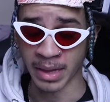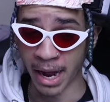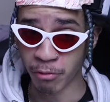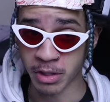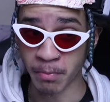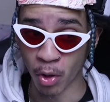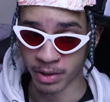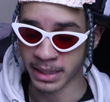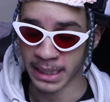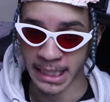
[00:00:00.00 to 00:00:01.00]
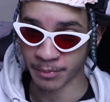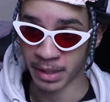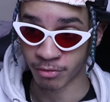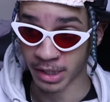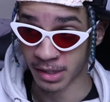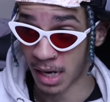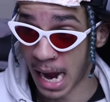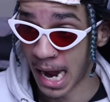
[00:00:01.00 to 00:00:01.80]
That was more than an element.